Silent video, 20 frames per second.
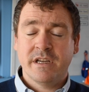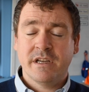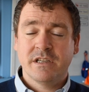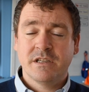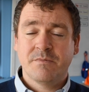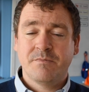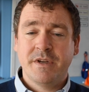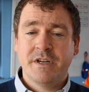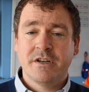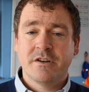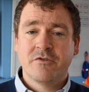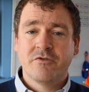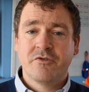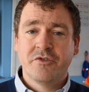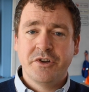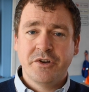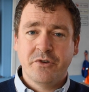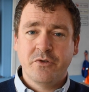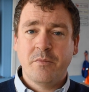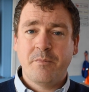has been a
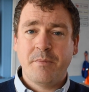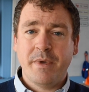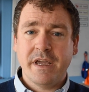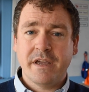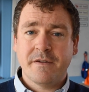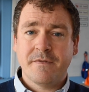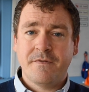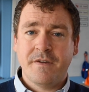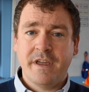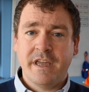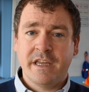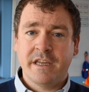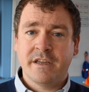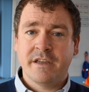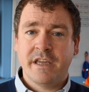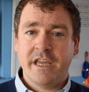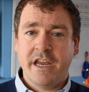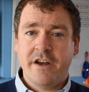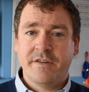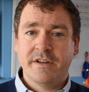real big thing
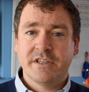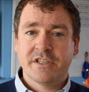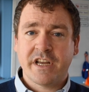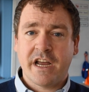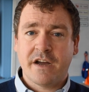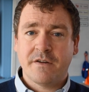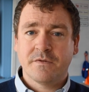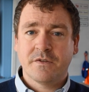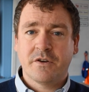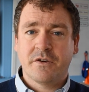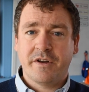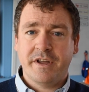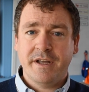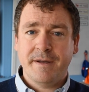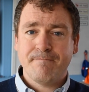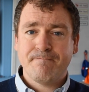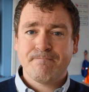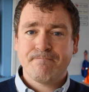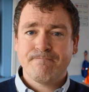here in South Korea.